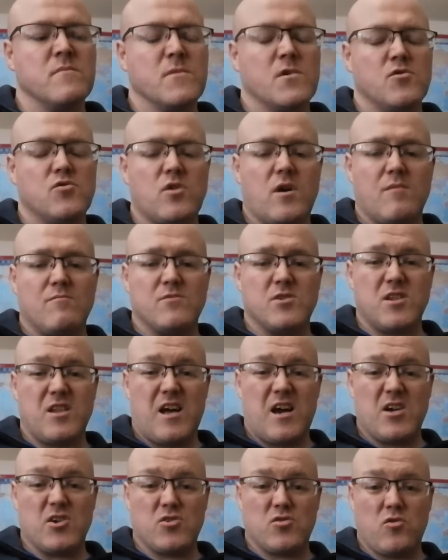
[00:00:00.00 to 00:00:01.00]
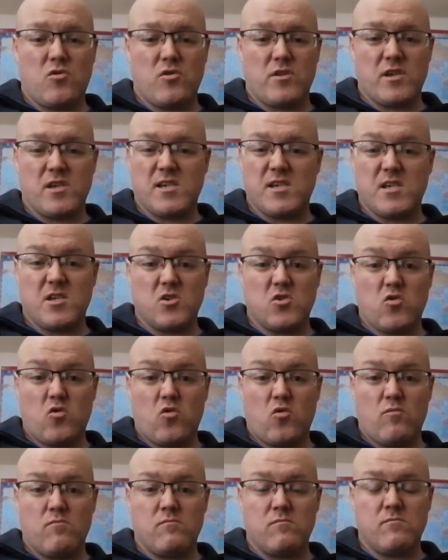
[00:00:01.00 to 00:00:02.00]
So I'm slashing all the seats
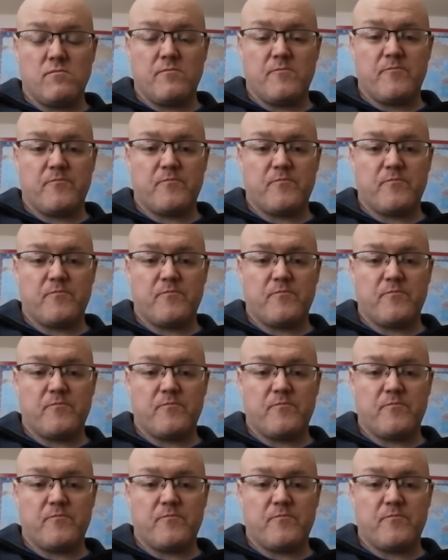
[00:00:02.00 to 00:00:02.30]
open,